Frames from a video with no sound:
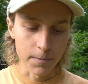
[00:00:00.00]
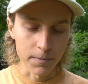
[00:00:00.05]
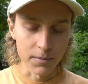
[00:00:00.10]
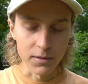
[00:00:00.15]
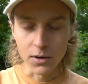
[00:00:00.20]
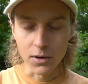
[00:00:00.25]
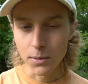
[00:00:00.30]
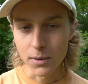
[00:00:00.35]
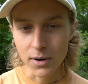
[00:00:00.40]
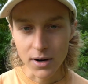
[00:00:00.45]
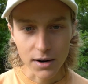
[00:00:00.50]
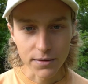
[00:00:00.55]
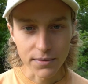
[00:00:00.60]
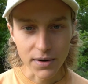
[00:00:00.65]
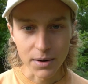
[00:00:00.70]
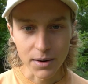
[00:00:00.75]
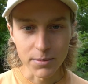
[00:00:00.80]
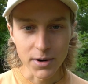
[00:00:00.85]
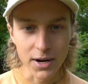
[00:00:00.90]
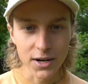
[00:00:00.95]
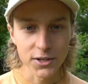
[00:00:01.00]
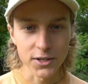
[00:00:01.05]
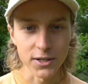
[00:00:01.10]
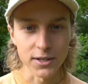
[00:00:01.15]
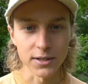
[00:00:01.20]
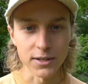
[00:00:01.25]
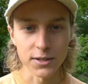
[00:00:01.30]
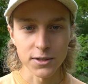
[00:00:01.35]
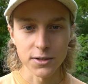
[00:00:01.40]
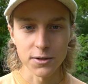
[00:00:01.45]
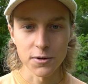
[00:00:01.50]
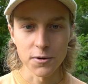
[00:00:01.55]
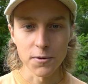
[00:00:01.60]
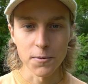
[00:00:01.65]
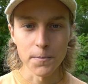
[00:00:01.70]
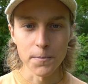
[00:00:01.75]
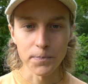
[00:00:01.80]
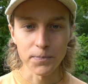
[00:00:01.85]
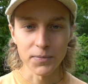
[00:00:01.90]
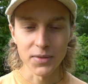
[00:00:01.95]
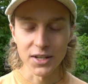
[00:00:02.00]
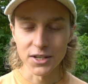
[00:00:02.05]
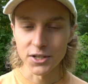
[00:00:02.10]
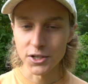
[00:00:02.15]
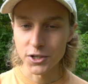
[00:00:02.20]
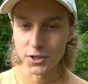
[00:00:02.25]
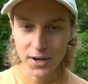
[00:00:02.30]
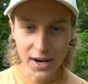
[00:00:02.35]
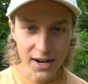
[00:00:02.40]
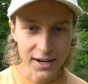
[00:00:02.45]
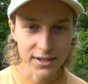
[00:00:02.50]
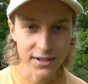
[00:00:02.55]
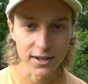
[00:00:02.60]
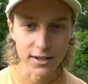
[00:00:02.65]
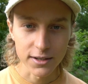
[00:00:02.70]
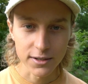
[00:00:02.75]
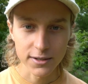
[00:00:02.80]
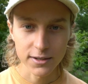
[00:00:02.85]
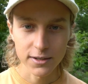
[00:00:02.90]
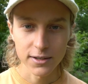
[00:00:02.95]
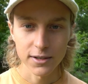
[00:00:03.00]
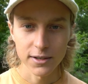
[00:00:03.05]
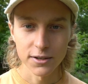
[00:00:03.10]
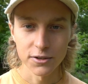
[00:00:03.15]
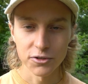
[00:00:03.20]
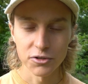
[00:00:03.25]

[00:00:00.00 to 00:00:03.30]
lower our vibrations, to distract us,